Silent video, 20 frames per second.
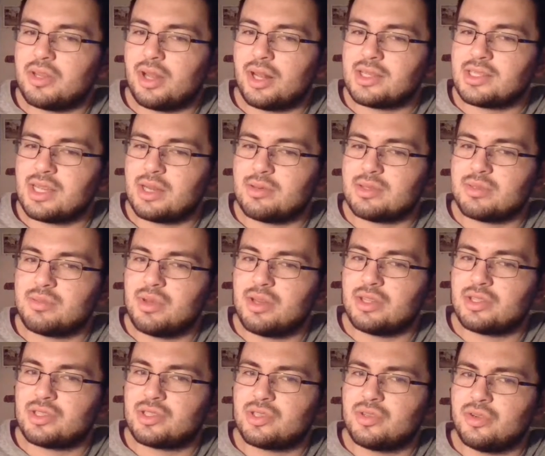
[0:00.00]
Like I said, it was
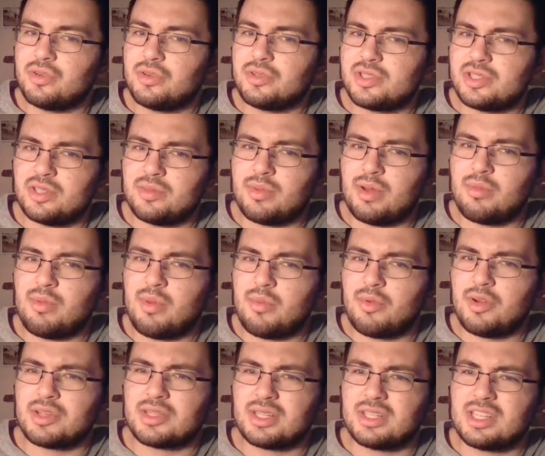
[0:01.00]
middle school, so my
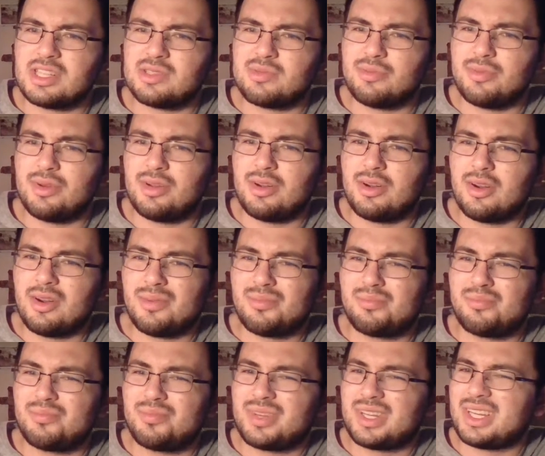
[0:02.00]
memories on this one are